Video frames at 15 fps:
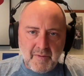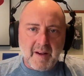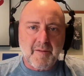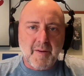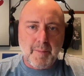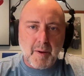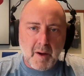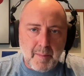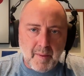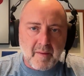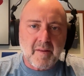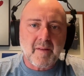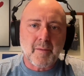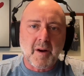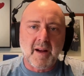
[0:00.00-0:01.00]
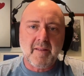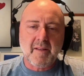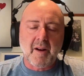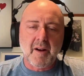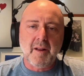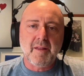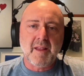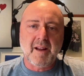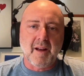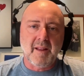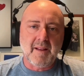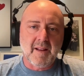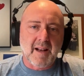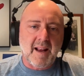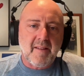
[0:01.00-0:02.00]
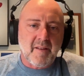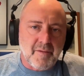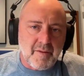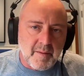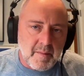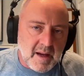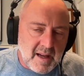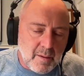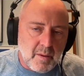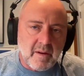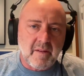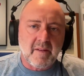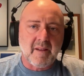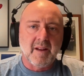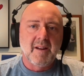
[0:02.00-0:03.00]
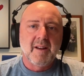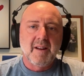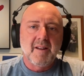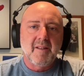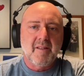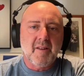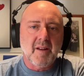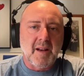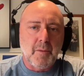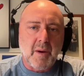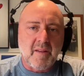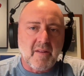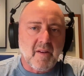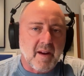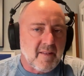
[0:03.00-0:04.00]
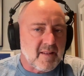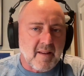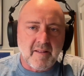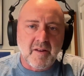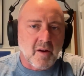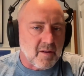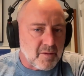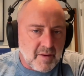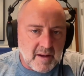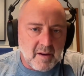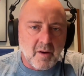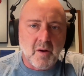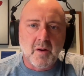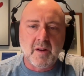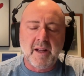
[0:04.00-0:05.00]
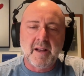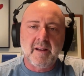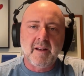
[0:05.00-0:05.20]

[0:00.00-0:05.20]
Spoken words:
fit for purpose, right? So I think the lesson for me was certainly one size does not fit all.